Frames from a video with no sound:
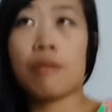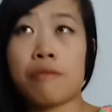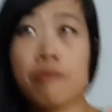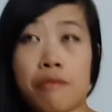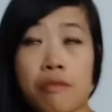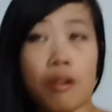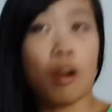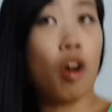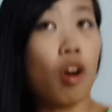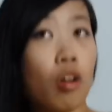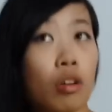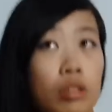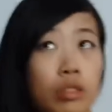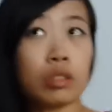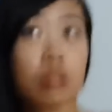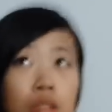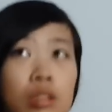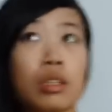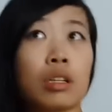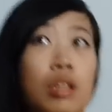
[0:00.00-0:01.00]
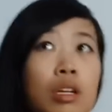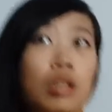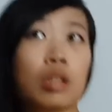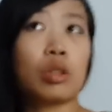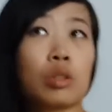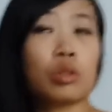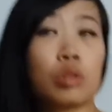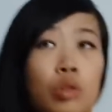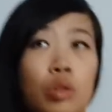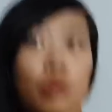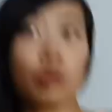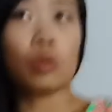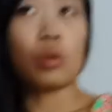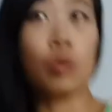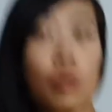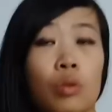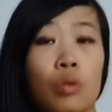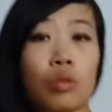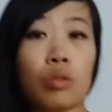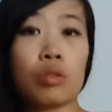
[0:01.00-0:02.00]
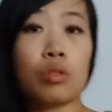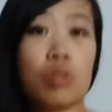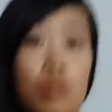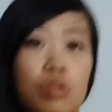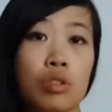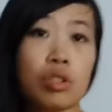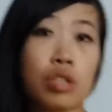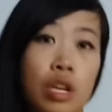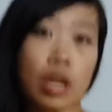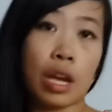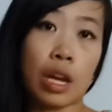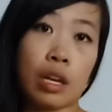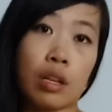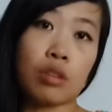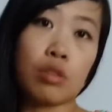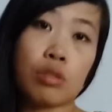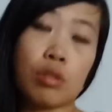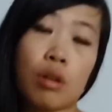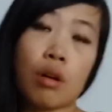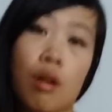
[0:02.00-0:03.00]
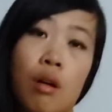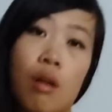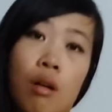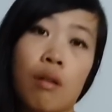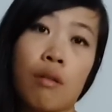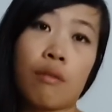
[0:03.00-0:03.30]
got forced to change